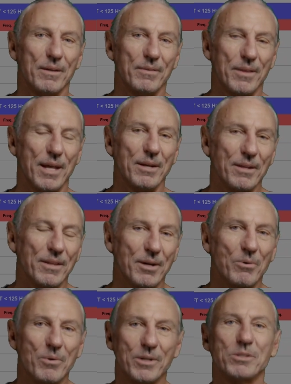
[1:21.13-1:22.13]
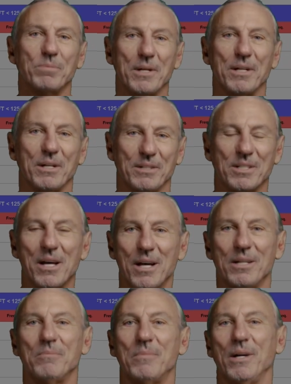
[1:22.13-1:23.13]
they they don't want to spend a
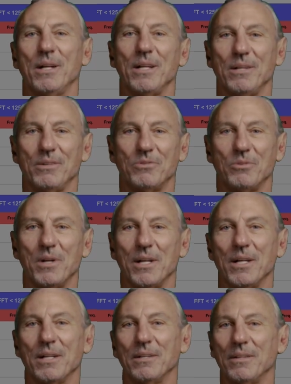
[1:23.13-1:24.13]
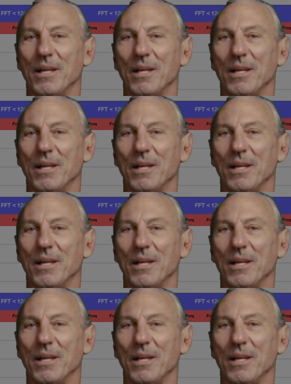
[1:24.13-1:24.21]
ton of money treating it.